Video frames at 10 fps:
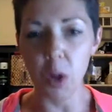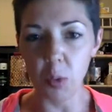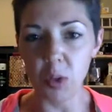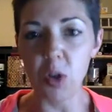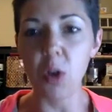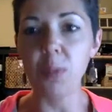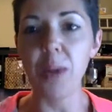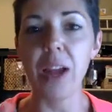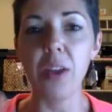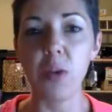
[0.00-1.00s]
were sold
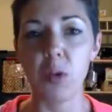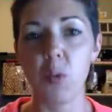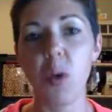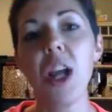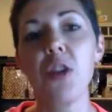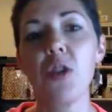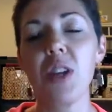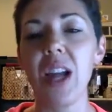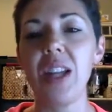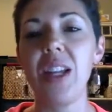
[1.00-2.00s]
by those
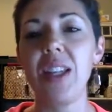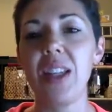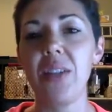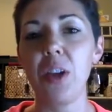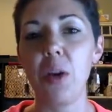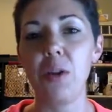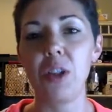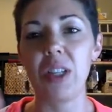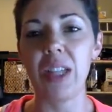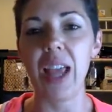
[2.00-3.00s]
197
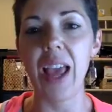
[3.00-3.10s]
coaches